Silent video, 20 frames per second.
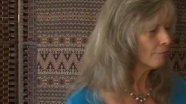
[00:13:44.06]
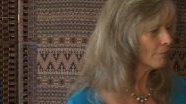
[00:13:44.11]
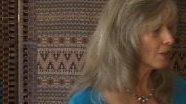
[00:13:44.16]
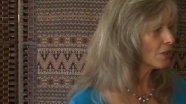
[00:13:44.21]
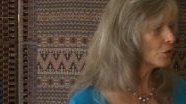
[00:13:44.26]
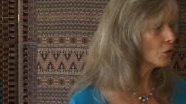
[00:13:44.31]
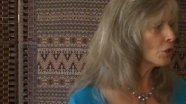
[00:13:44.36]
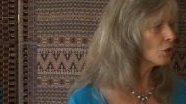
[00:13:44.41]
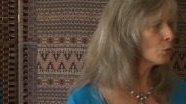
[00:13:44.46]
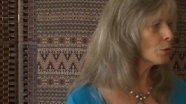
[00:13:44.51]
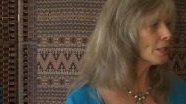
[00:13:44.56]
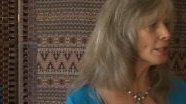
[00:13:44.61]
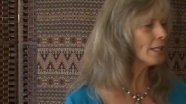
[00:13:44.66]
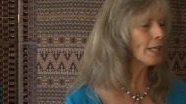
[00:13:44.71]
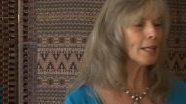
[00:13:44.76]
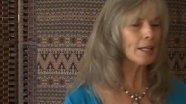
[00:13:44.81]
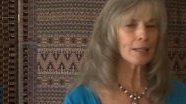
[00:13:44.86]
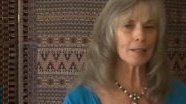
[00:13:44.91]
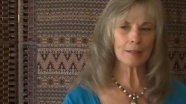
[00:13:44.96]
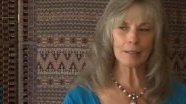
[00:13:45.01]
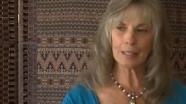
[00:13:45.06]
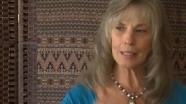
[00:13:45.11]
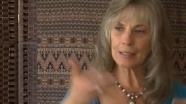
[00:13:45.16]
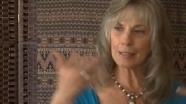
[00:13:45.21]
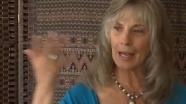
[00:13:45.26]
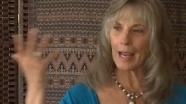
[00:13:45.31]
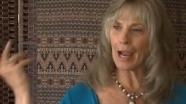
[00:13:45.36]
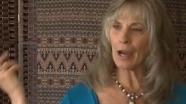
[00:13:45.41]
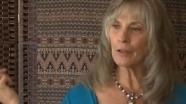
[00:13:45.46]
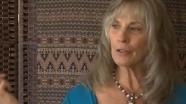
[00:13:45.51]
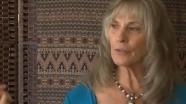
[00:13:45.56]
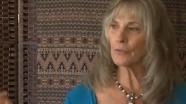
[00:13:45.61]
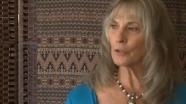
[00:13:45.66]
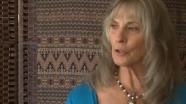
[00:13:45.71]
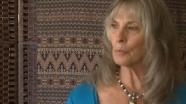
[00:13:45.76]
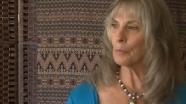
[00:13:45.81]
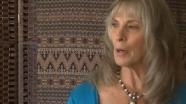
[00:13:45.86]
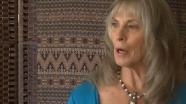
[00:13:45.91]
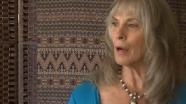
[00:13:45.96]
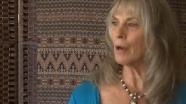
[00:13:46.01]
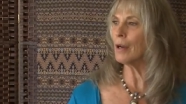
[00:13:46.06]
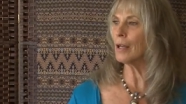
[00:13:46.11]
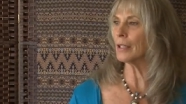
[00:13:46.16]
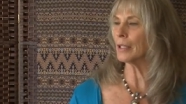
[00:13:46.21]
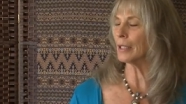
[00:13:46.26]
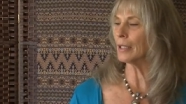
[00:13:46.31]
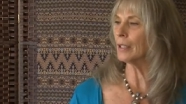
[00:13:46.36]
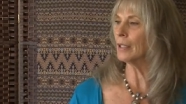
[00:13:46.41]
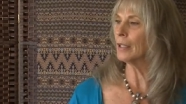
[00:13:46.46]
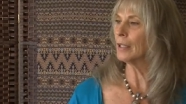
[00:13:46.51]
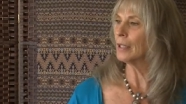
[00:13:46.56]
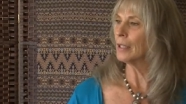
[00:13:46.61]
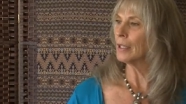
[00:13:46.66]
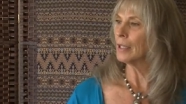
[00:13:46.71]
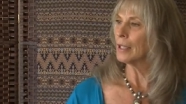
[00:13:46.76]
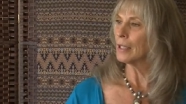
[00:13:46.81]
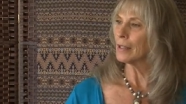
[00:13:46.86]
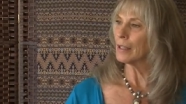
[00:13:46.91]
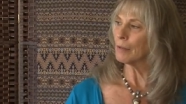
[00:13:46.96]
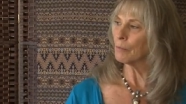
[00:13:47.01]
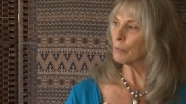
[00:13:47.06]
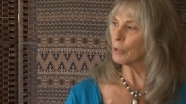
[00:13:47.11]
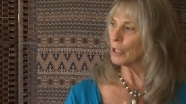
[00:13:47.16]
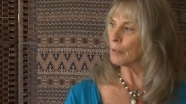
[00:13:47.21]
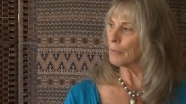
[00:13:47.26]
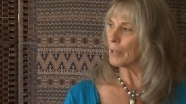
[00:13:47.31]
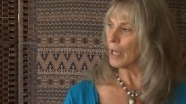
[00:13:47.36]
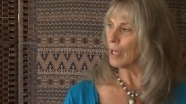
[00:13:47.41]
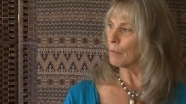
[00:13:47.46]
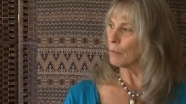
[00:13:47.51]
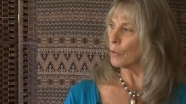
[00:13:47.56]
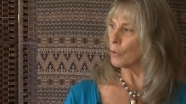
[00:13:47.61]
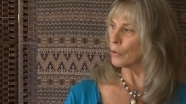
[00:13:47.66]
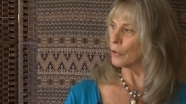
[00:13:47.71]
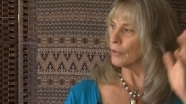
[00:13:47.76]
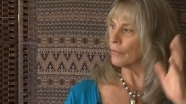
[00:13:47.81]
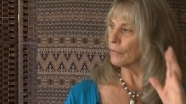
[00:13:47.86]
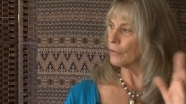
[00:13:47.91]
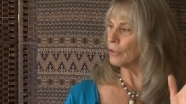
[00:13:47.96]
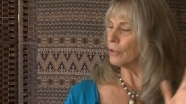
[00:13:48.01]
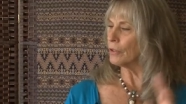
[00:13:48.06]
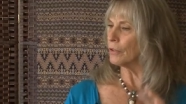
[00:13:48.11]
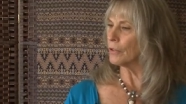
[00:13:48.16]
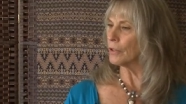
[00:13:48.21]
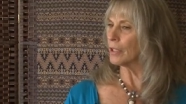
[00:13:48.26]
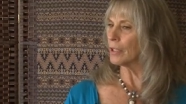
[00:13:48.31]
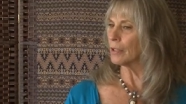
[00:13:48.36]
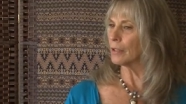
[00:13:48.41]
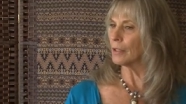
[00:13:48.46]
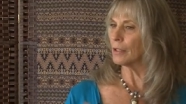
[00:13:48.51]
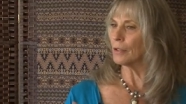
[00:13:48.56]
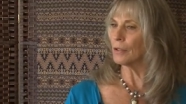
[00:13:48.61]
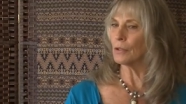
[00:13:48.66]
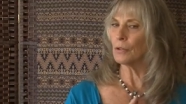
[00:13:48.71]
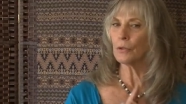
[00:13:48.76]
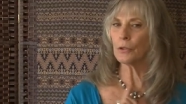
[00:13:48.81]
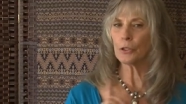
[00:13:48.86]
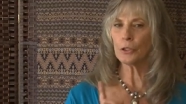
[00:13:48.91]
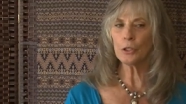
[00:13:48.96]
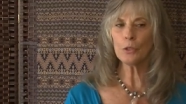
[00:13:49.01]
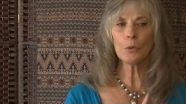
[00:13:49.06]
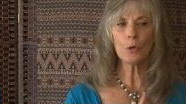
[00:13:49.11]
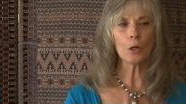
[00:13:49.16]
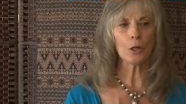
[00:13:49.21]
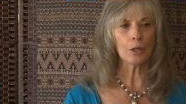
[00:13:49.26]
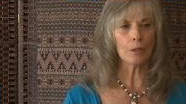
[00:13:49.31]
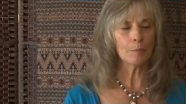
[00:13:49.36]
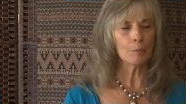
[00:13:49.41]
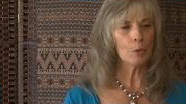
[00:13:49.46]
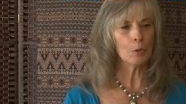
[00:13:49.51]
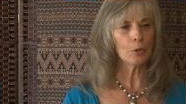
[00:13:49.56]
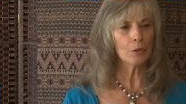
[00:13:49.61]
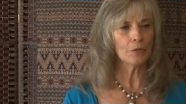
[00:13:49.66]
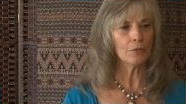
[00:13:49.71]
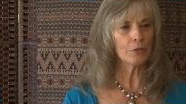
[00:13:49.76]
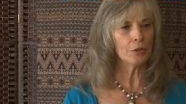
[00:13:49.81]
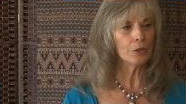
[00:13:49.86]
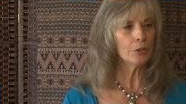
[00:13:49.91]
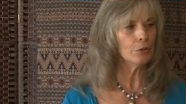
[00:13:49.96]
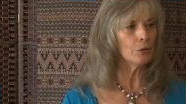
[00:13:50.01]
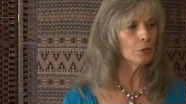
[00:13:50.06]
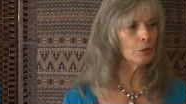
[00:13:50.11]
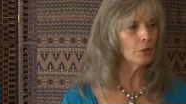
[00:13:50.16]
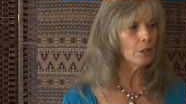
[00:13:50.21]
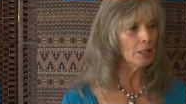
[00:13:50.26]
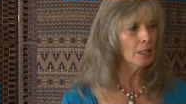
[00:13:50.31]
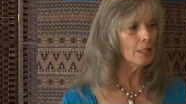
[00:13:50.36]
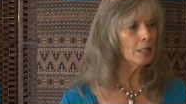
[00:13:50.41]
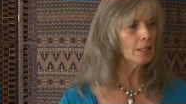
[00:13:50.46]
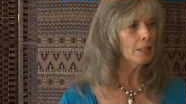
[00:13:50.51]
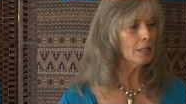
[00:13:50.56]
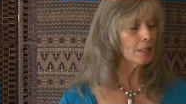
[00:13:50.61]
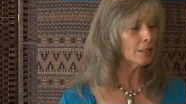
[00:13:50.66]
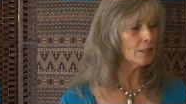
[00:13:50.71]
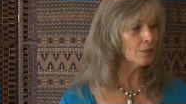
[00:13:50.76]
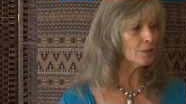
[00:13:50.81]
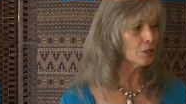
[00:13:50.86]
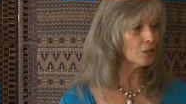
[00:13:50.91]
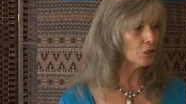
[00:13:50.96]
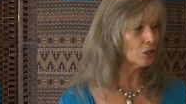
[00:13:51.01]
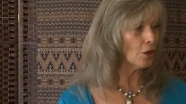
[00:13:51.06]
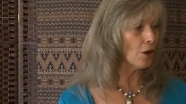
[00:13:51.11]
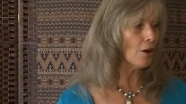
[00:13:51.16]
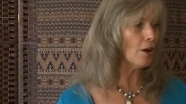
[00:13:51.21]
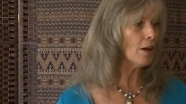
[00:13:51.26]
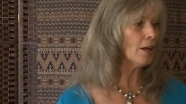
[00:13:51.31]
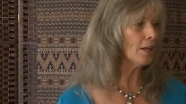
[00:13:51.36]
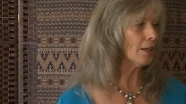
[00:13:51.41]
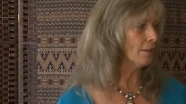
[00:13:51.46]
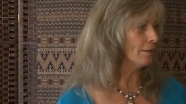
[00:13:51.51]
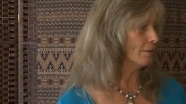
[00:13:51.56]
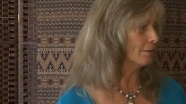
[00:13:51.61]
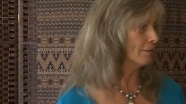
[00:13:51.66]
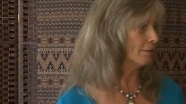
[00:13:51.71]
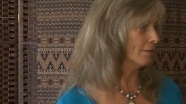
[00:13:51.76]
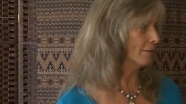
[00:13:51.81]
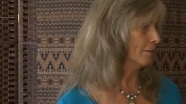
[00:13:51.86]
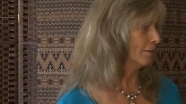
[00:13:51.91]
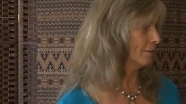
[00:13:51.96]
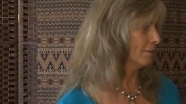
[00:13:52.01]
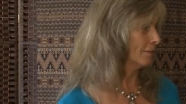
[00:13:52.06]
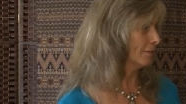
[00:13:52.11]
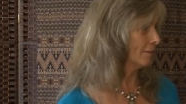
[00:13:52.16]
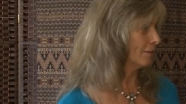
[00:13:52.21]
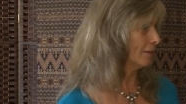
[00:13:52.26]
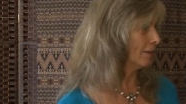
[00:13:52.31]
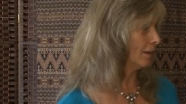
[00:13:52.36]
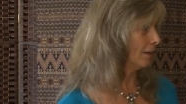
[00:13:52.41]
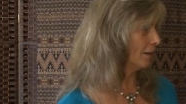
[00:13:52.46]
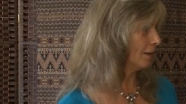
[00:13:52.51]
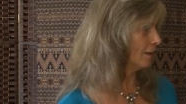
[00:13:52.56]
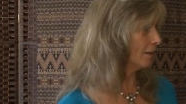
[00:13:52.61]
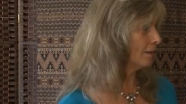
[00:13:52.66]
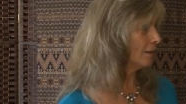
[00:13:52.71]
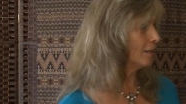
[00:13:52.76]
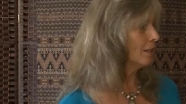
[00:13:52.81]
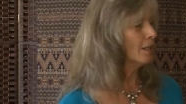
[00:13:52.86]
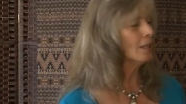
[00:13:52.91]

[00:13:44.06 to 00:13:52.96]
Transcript: So as we take these out of your body, then bring back more of you, then who you are, more of you gets to shine, okay?